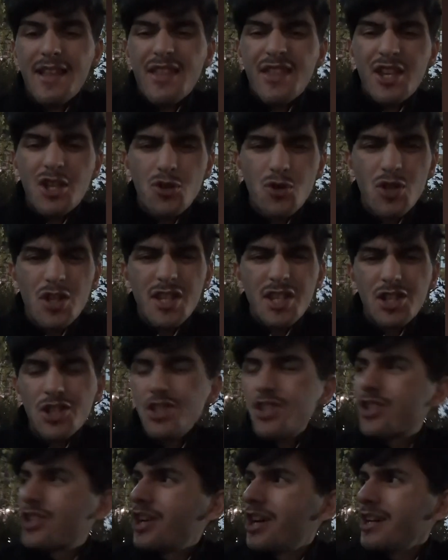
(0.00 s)
This
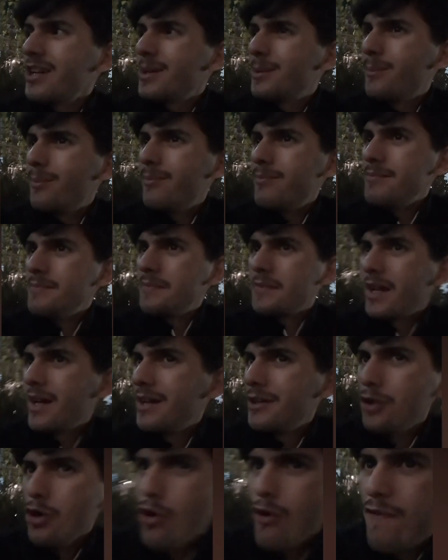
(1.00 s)
is kind of, no